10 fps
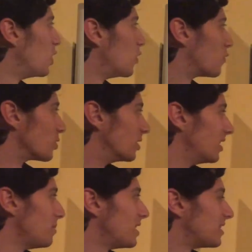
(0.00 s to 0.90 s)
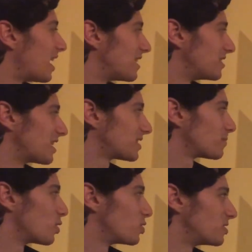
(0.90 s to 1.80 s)
for the limit as x
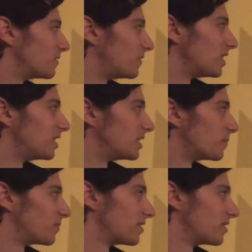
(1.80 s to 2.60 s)
approaches infinity